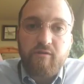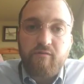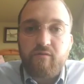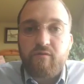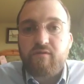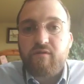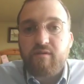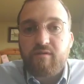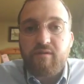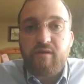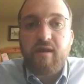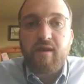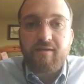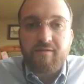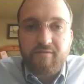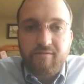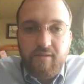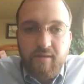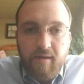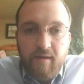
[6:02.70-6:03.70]
and interesting
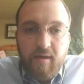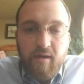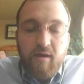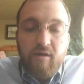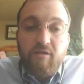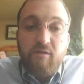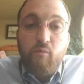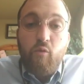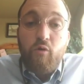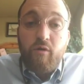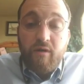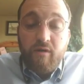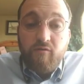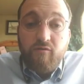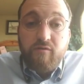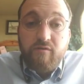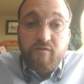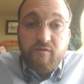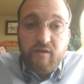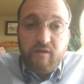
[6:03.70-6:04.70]
things. The more
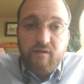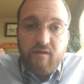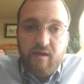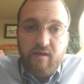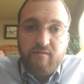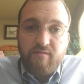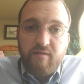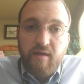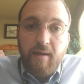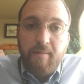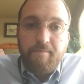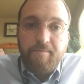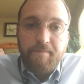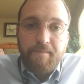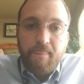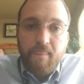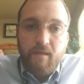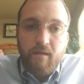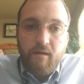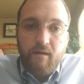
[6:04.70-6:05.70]
interesting testnet,
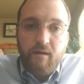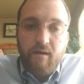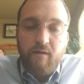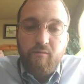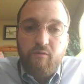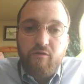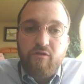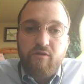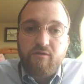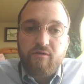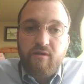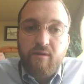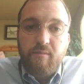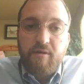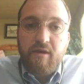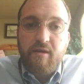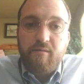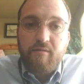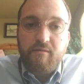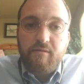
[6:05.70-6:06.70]
which is
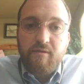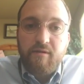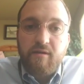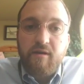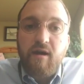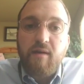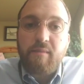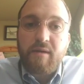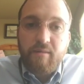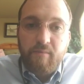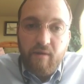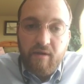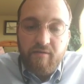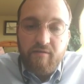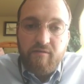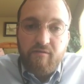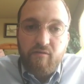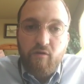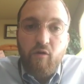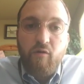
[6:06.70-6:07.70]
coming out in the coming
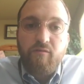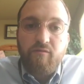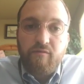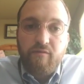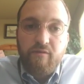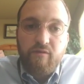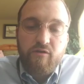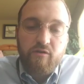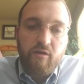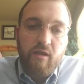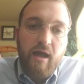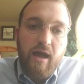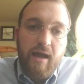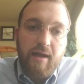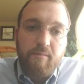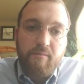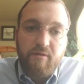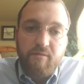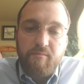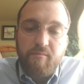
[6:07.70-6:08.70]
months, hopefully
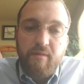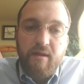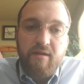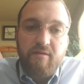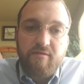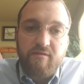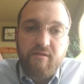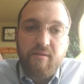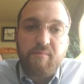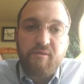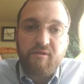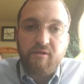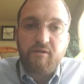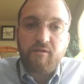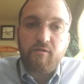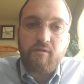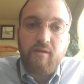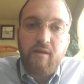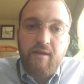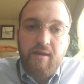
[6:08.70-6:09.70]
July, but may slip a
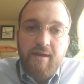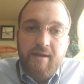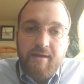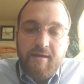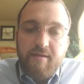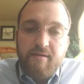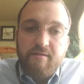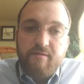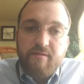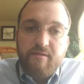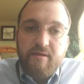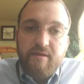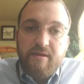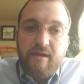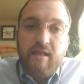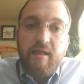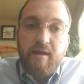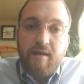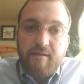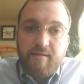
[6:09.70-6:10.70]
little, is the
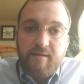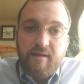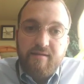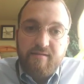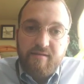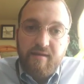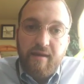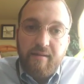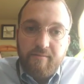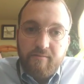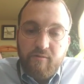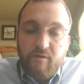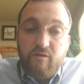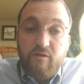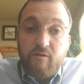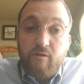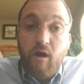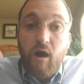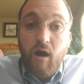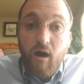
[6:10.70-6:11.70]
Yella testnet,
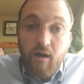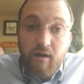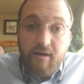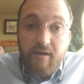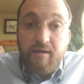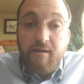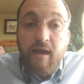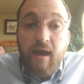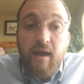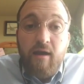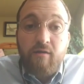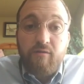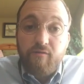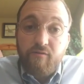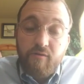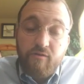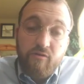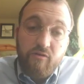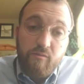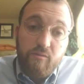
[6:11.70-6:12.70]
which is our in-house
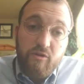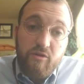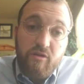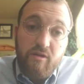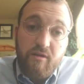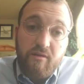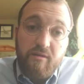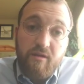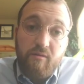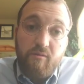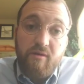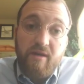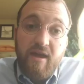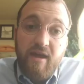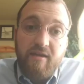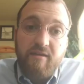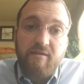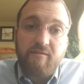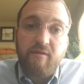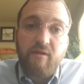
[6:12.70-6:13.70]
virtual machine that we
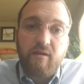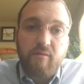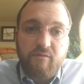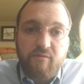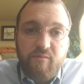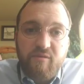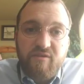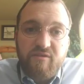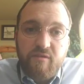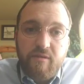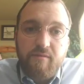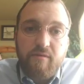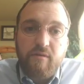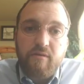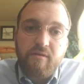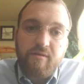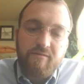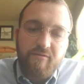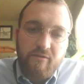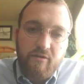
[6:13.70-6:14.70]
had developed
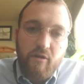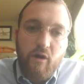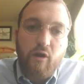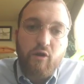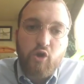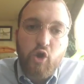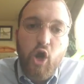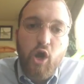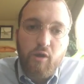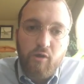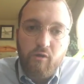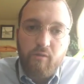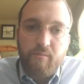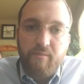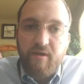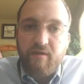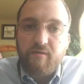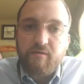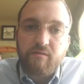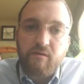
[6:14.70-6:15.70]
specifically for Cardano
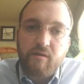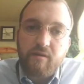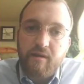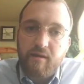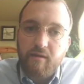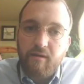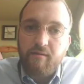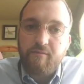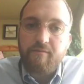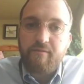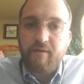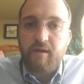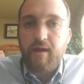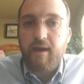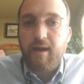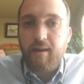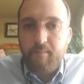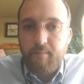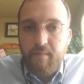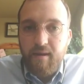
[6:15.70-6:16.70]
based on
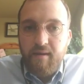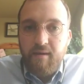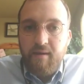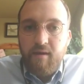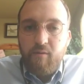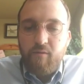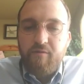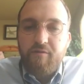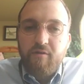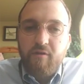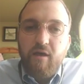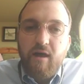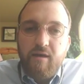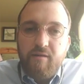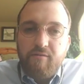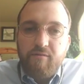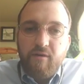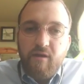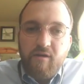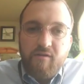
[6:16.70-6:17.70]
LLVM, with a
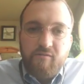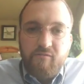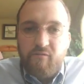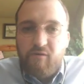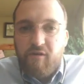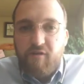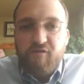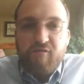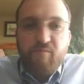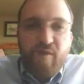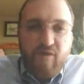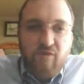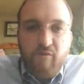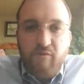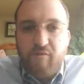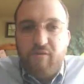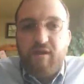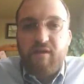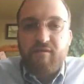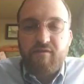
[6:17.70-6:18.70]
lot of really
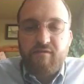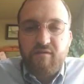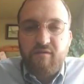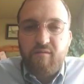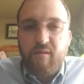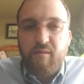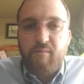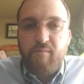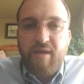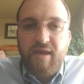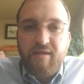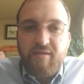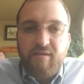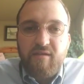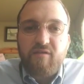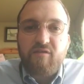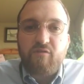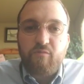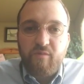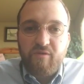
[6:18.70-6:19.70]
special things that have been baked
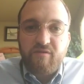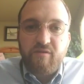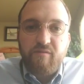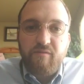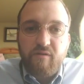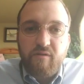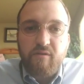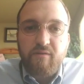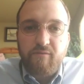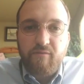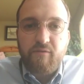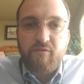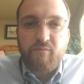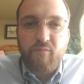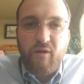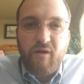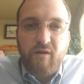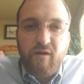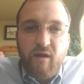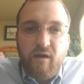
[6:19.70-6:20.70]
in specifically for
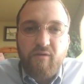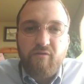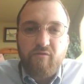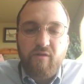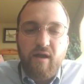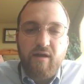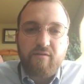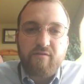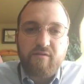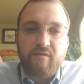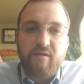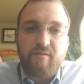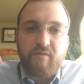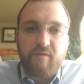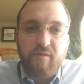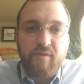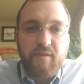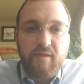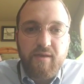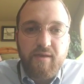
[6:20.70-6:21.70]
smart contracts,
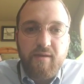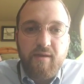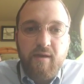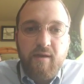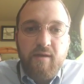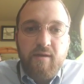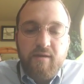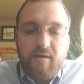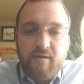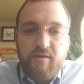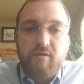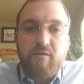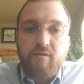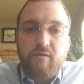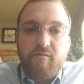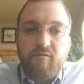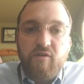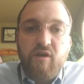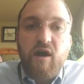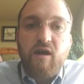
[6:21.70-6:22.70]
given the
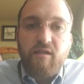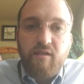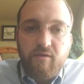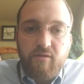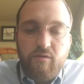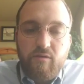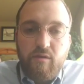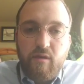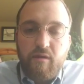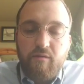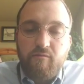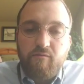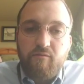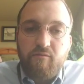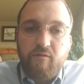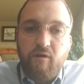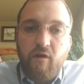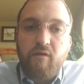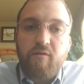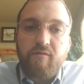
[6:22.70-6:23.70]
year of knowledge that
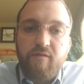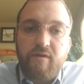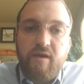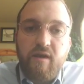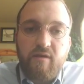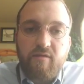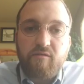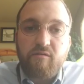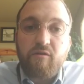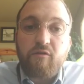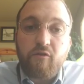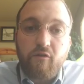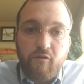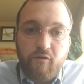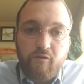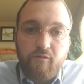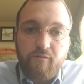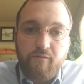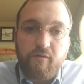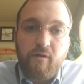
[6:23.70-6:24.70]
RV has
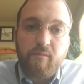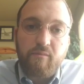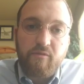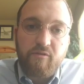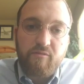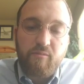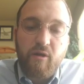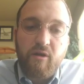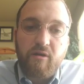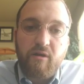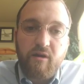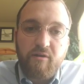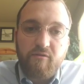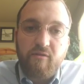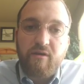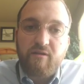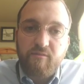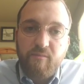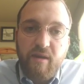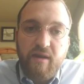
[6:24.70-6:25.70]
learned from the smart
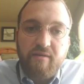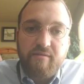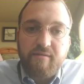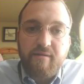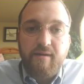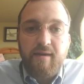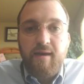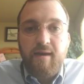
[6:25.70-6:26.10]
contract space.